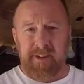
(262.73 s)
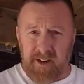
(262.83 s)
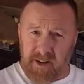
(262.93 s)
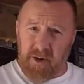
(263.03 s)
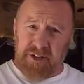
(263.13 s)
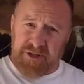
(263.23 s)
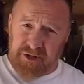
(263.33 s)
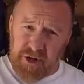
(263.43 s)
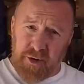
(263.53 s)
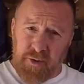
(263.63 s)
And I know this is
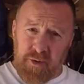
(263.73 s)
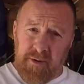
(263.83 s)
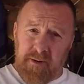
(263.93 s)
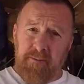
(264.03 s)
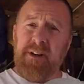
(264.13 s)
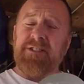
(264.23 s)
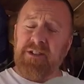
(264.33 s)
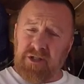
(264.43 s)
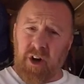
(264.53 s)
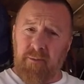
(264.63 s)
new, but it's an
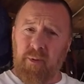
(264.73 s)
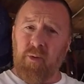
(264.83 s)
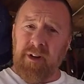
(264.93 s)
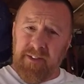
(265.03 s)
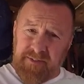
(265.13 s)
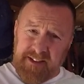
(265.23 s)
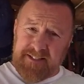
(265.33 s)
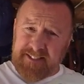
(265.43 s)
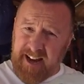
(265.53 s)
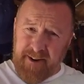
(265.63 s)
example. This
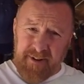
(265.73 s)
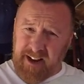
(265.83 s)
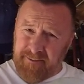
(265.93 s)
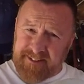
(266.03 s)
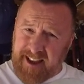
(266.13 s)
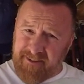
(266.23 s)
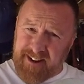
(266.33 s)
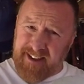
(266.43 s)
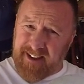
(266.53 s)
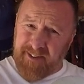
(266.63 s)
is hammering up and down
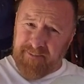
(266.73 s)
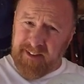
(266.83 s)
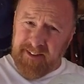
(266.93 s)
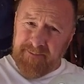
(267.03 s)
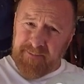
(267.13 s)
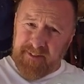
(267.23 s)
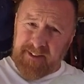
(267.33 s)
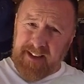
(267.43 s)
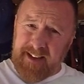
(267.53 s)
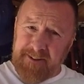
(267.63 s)
here,
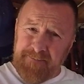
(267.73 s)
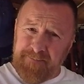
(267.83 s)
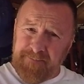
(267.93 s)
okay?